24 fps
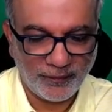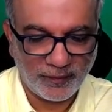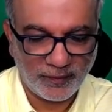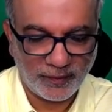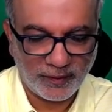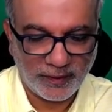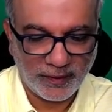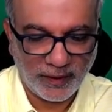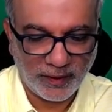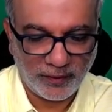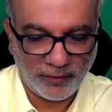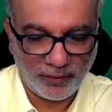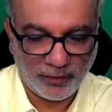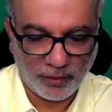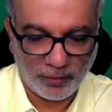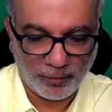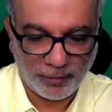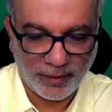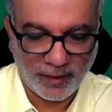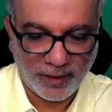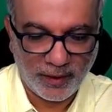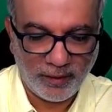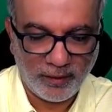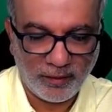Set your
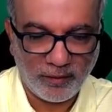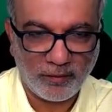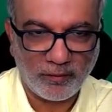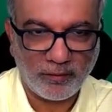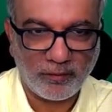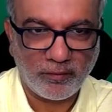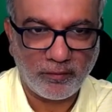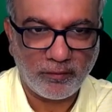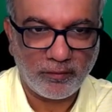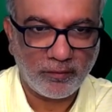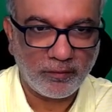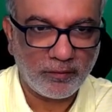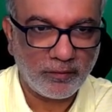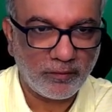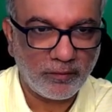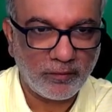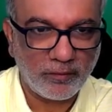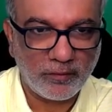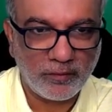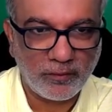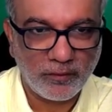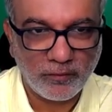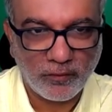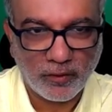bid
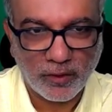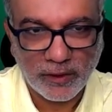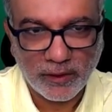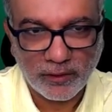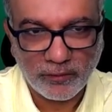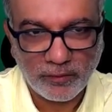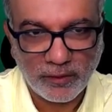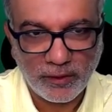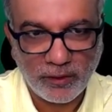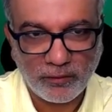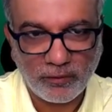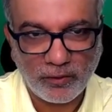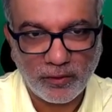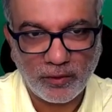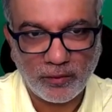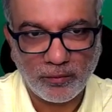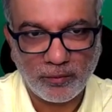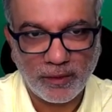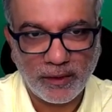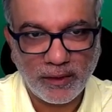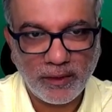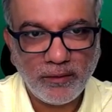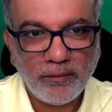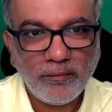to whatever you want to
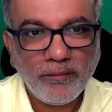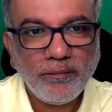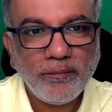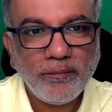bid.